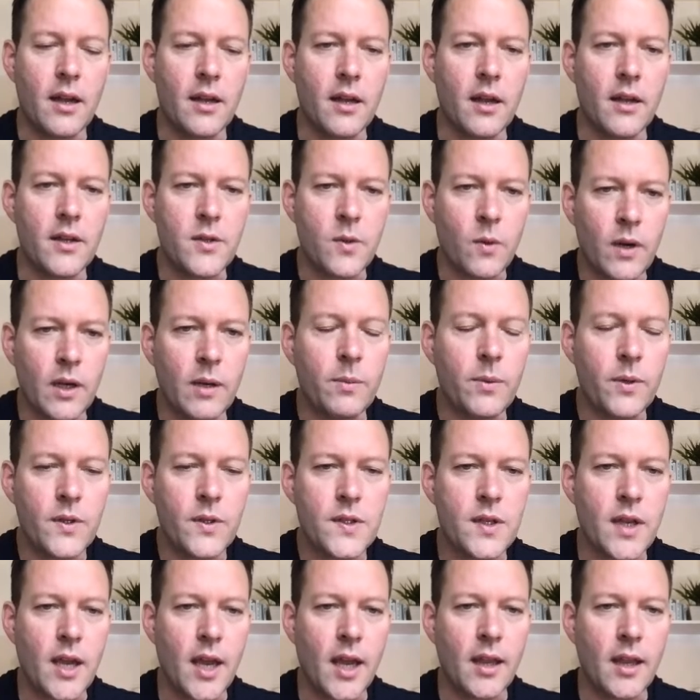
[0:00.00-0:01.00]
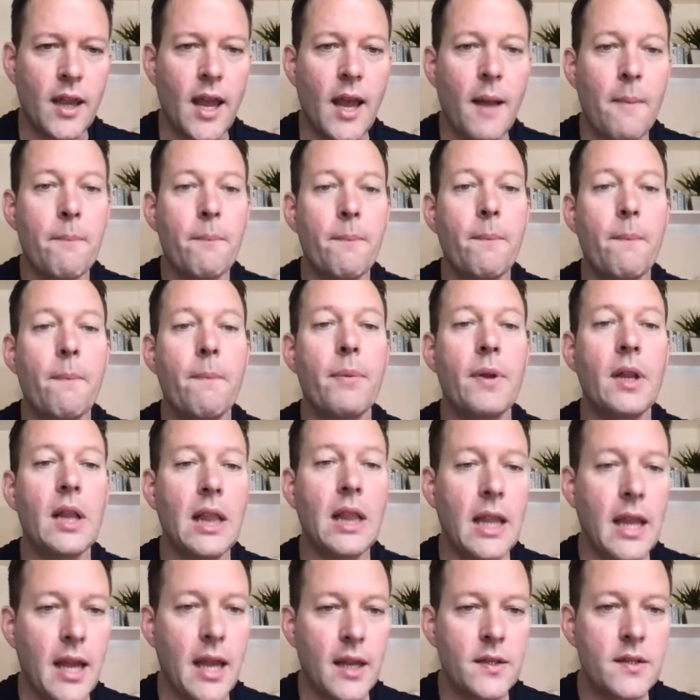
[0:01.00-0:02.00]
20%
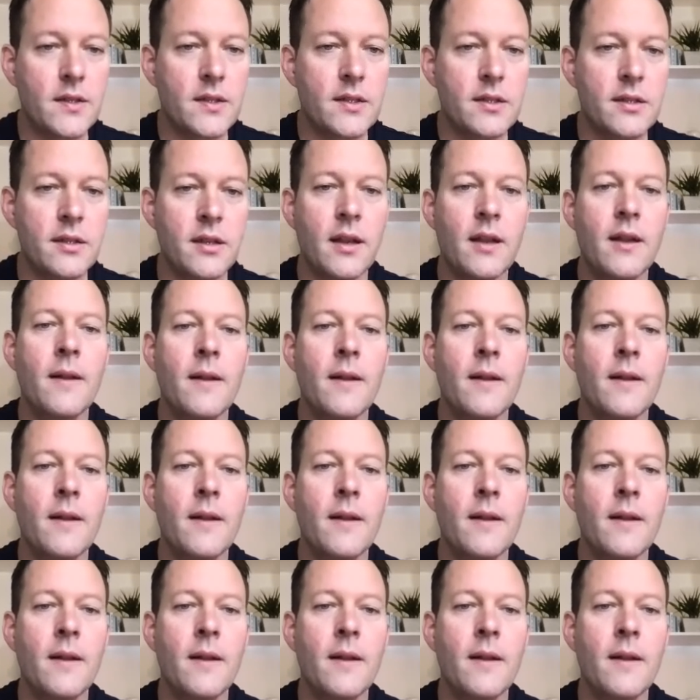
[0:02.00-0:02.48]
plus,